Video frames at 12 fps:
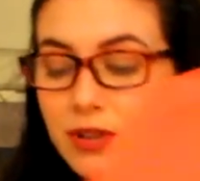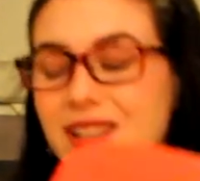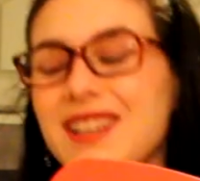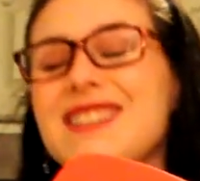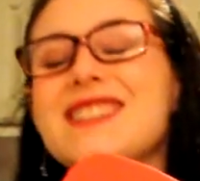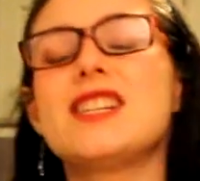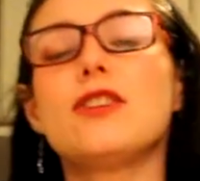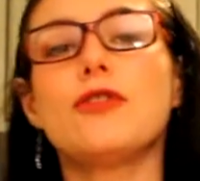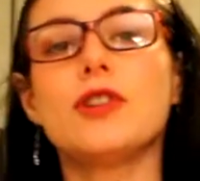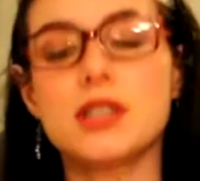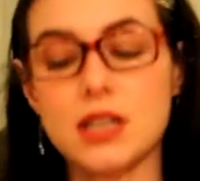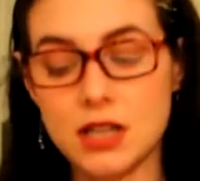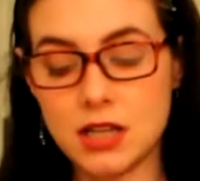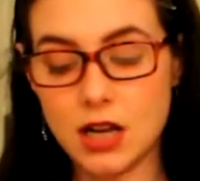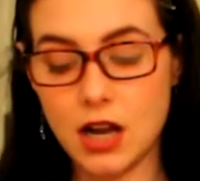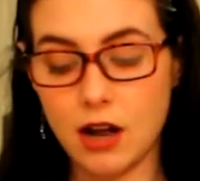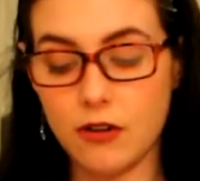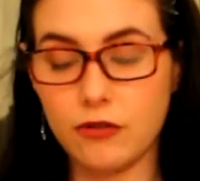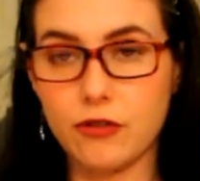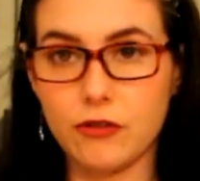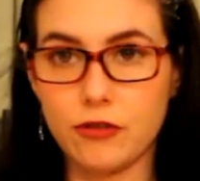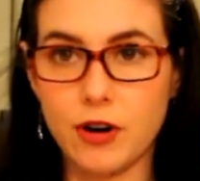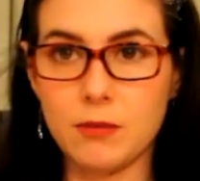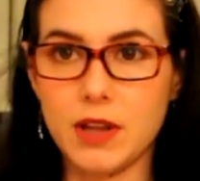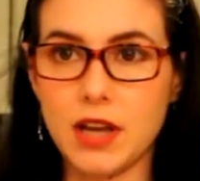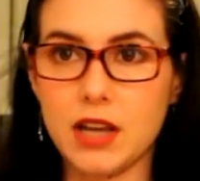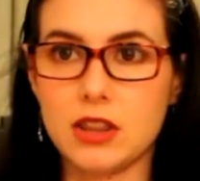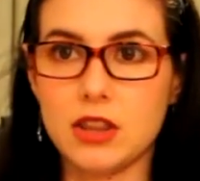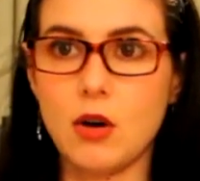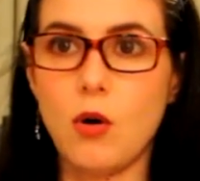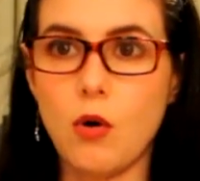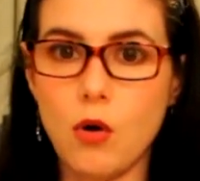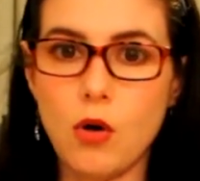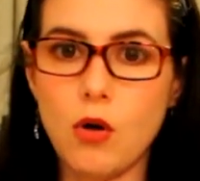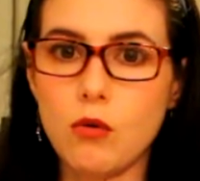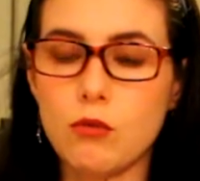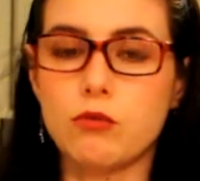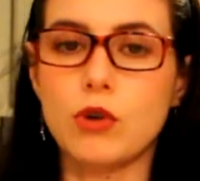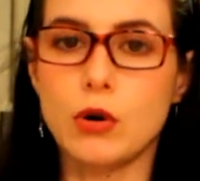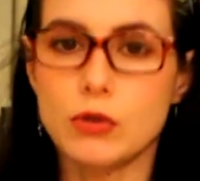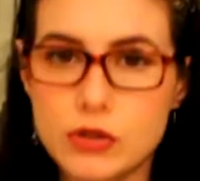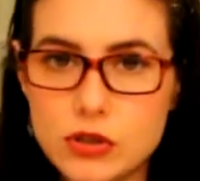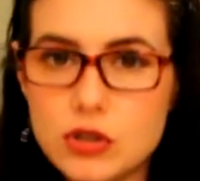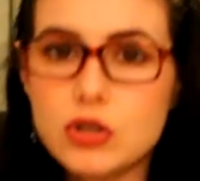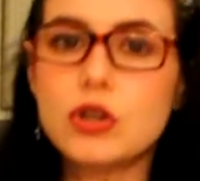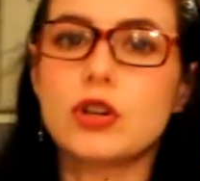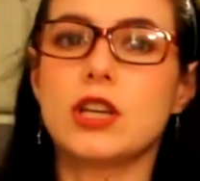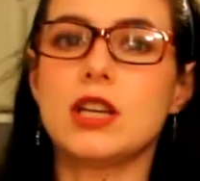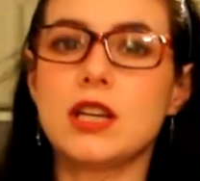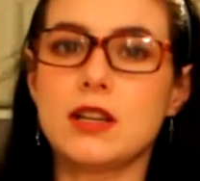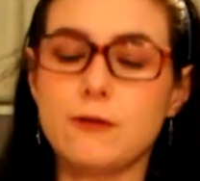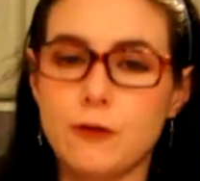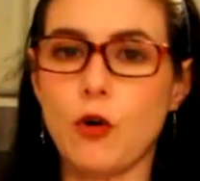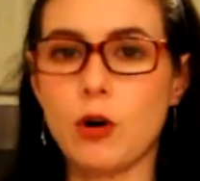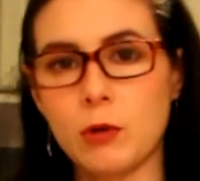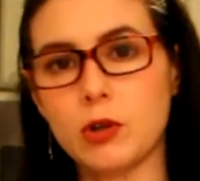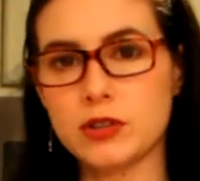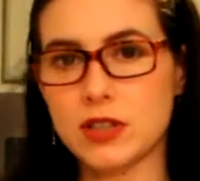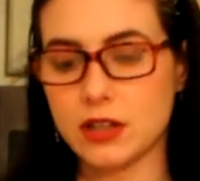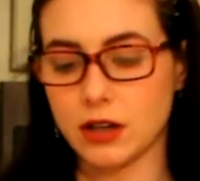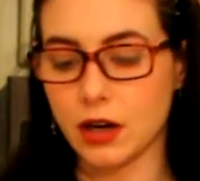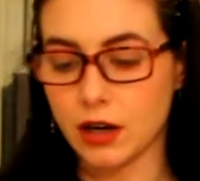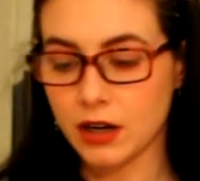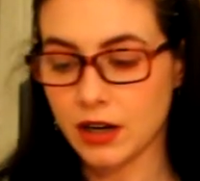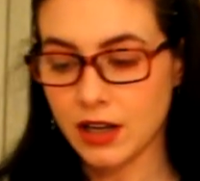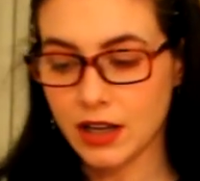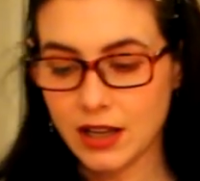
and it's different enough from like the whole roast turkey formal dinner